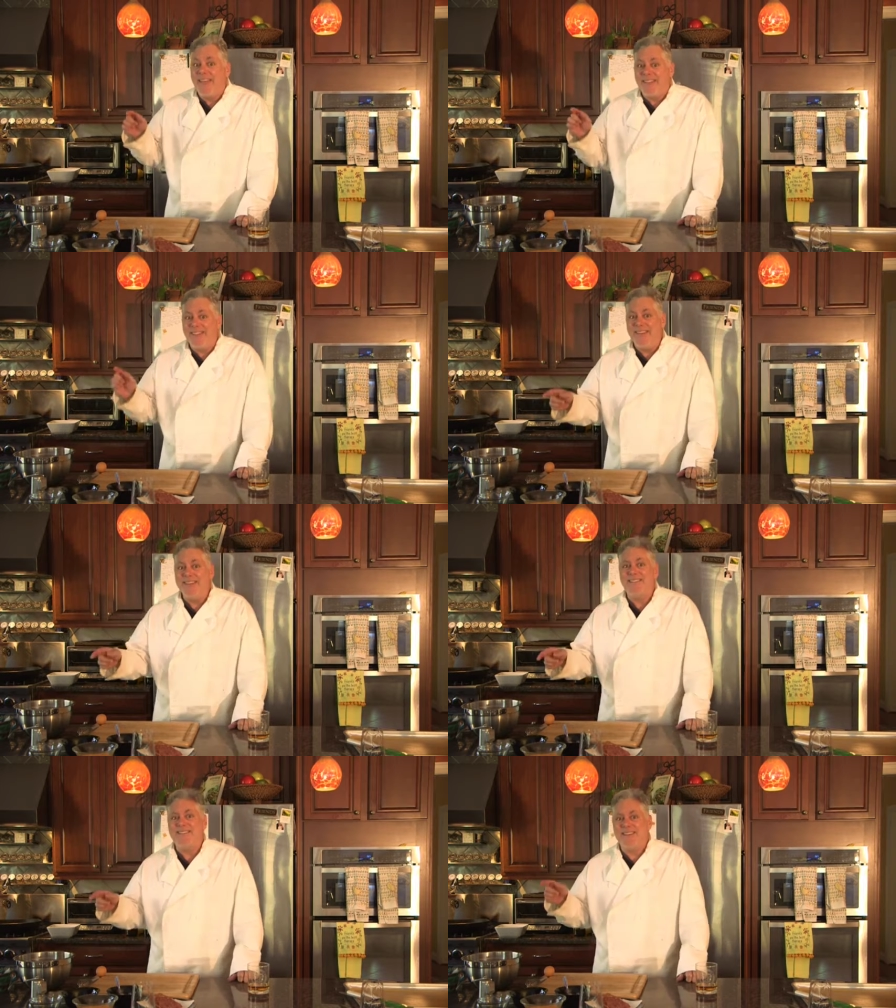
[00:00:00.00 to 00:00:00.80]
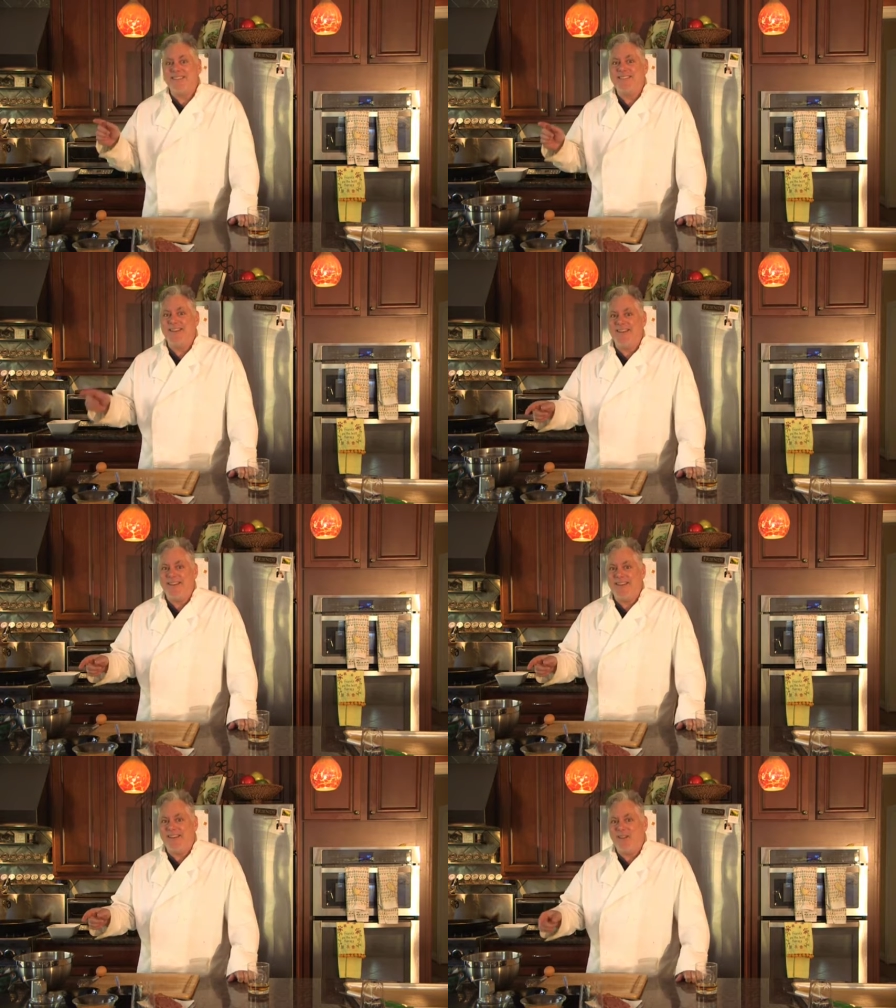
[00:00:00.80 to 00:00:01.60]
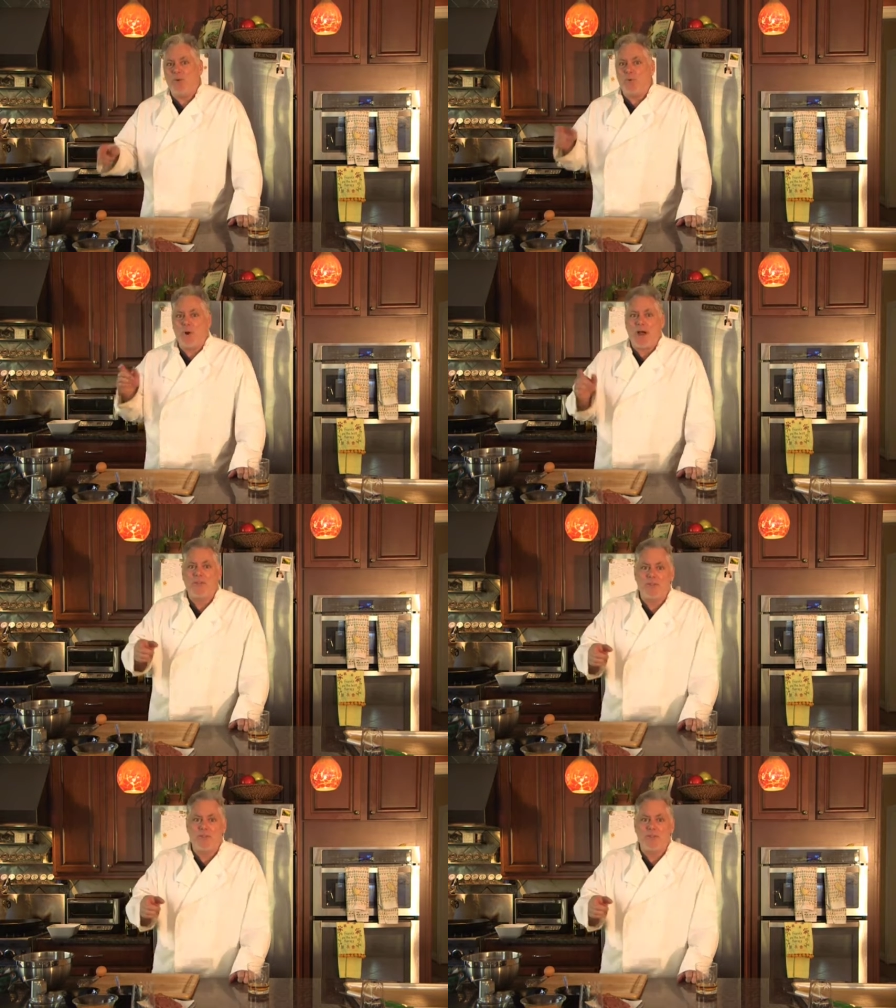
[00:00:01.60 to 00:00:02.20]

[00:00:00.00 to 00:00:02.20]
this is it. It'll rock their